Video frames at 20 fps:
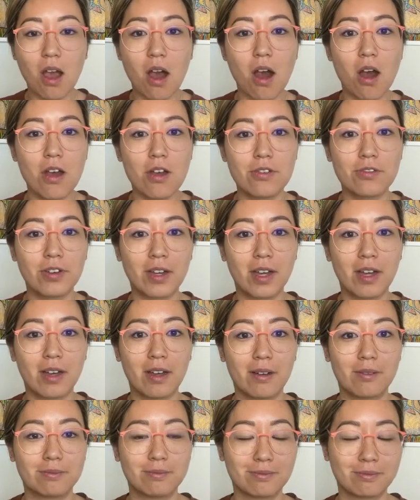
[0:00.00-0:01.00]

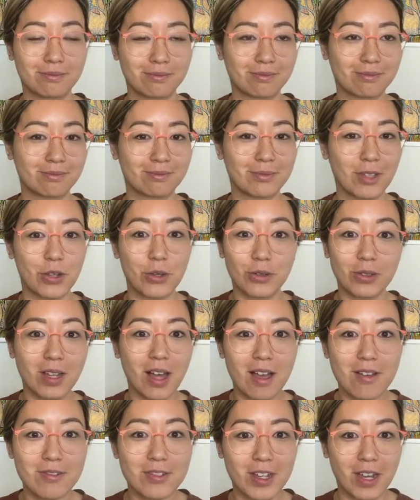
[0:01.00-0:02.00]
over your
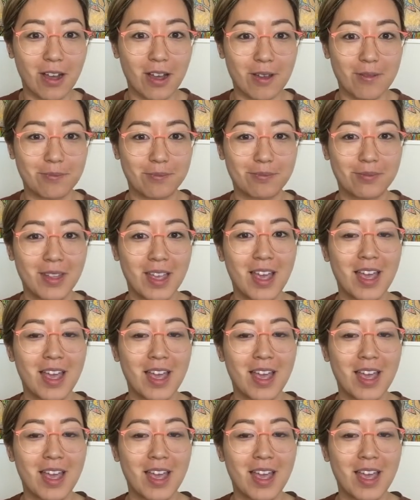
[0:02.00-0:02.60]
lifetime.